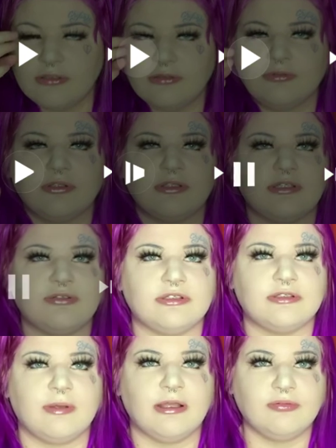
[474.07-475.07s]
Really
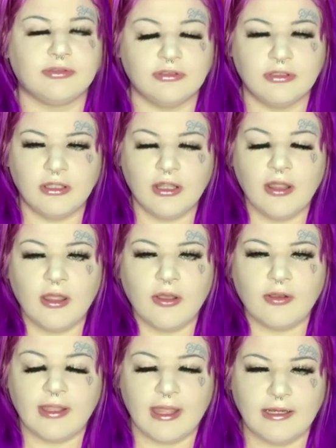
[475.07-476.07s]
disrespectful.
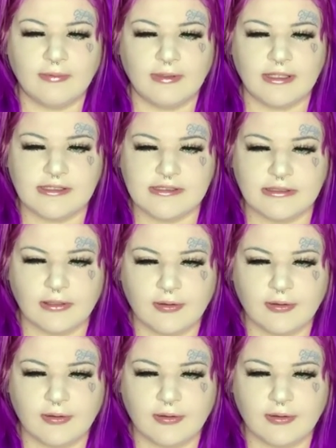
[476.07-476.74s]
Okay, anyways,